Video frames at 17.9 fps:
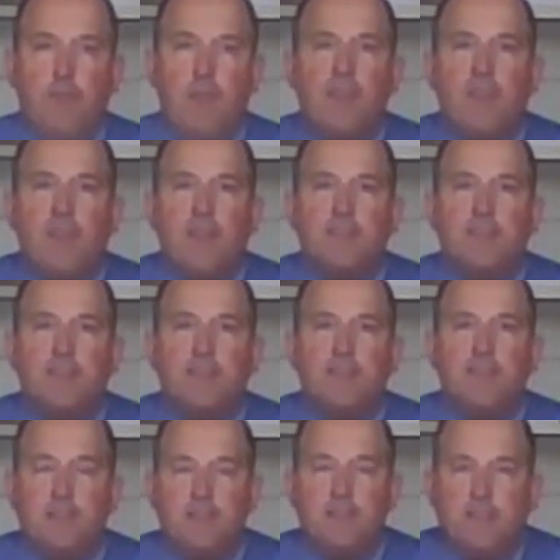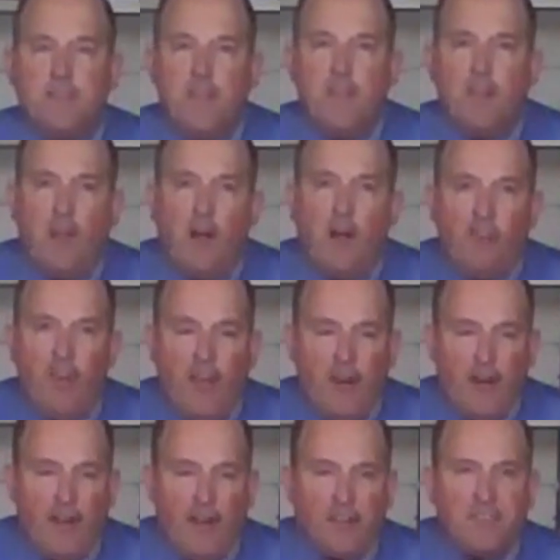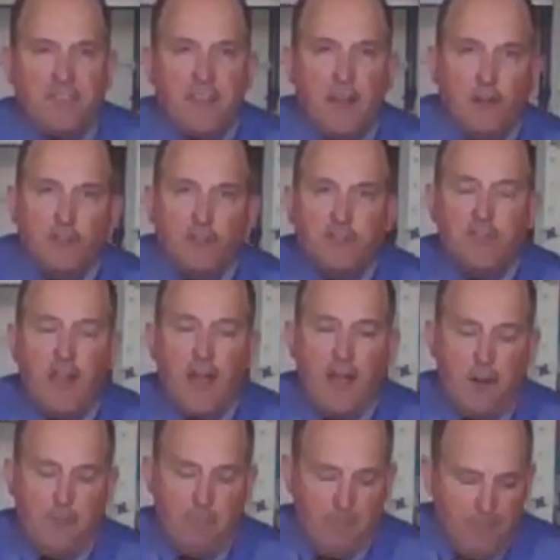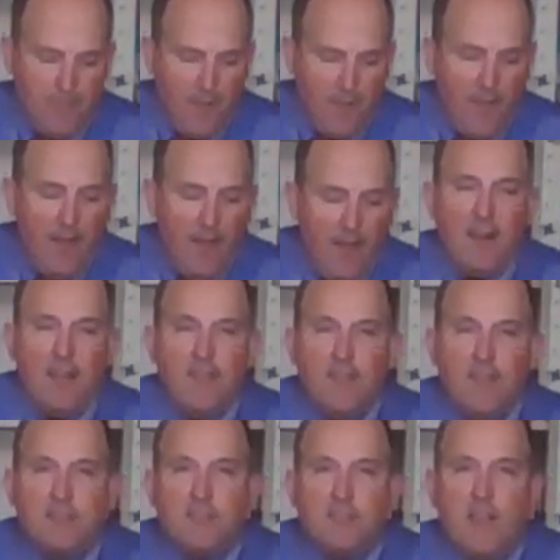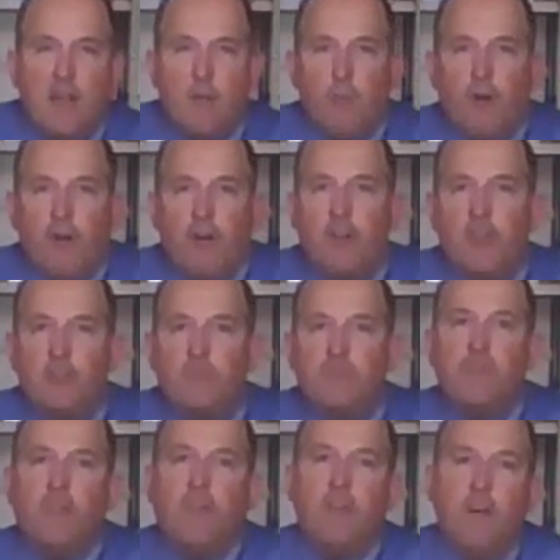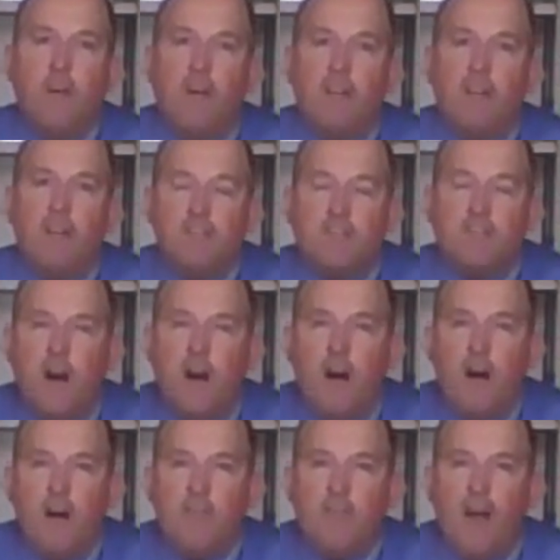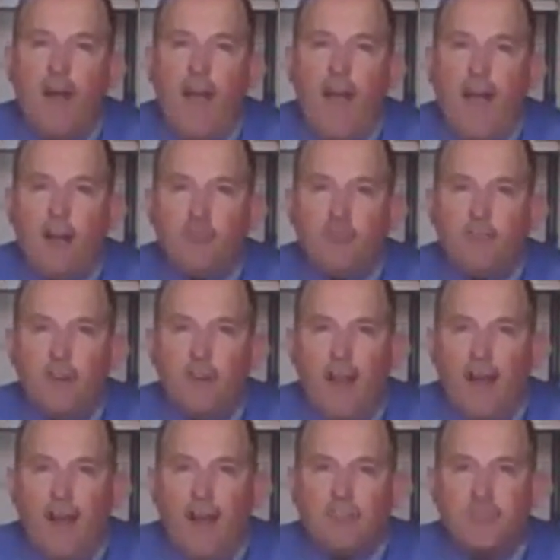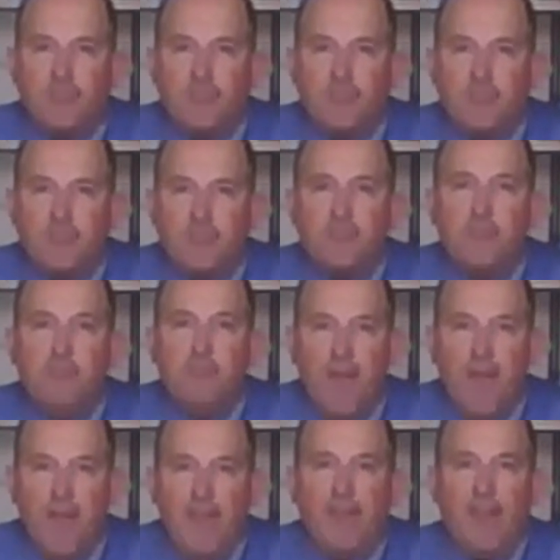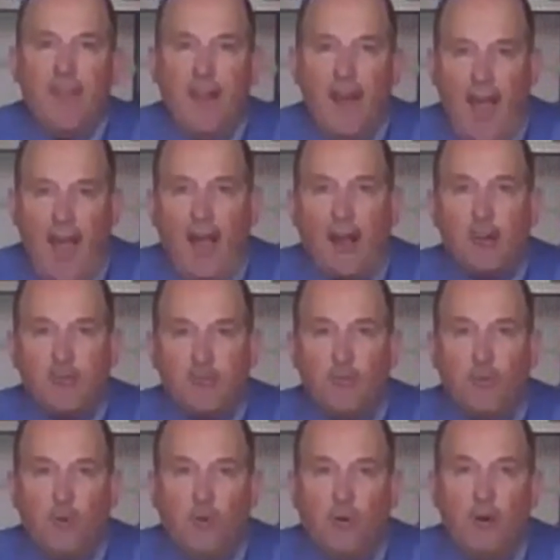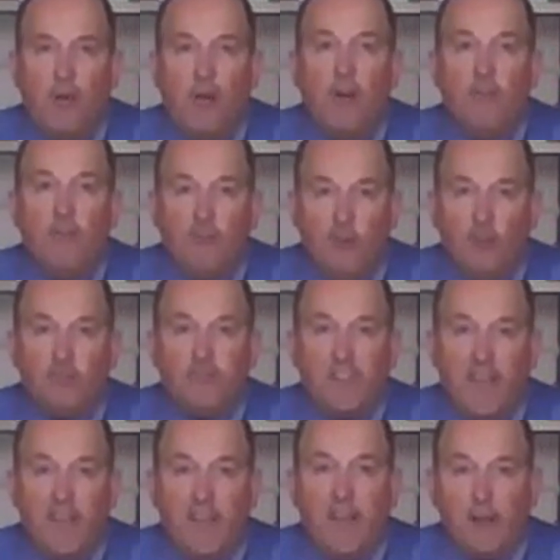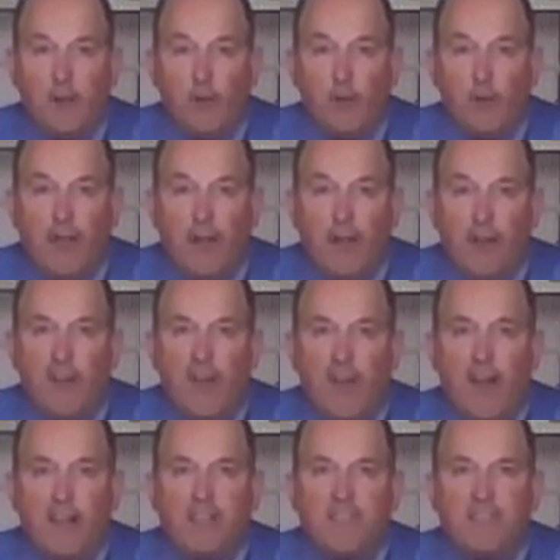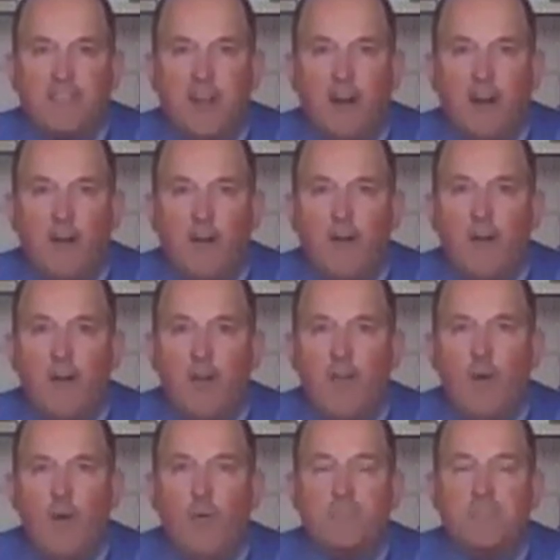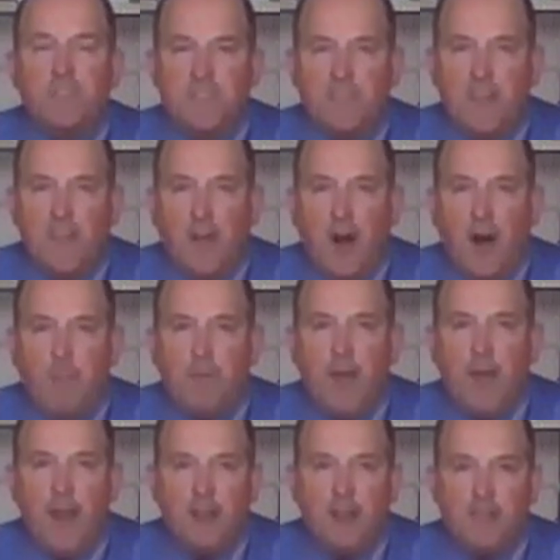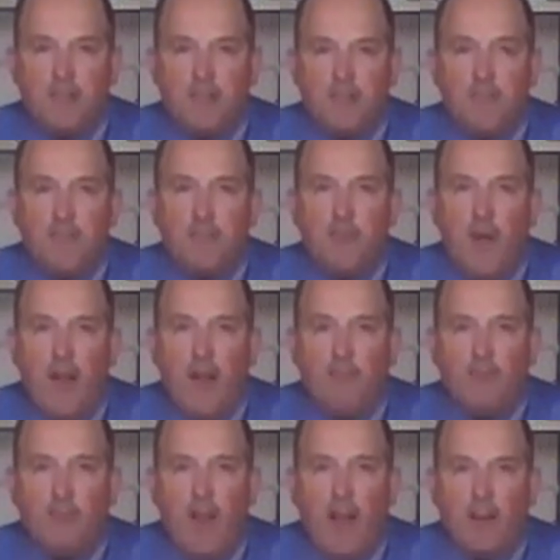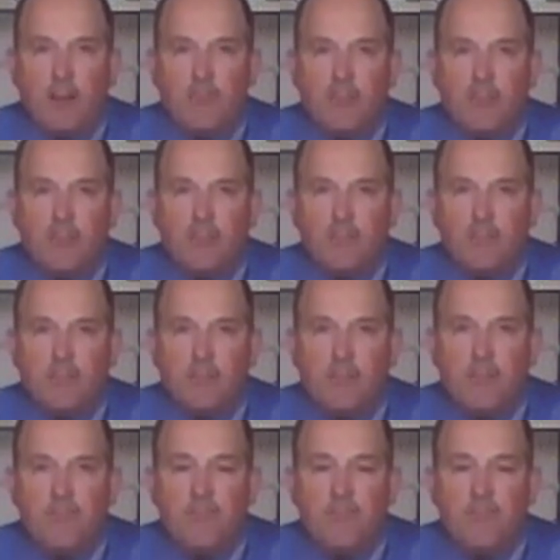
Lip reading: This is the Galvanic Cells Lab. And in this lab, we're going to use our knowledge of half reactions to make an actual voltaic or galvanic cell, which is the combination of two half reactions.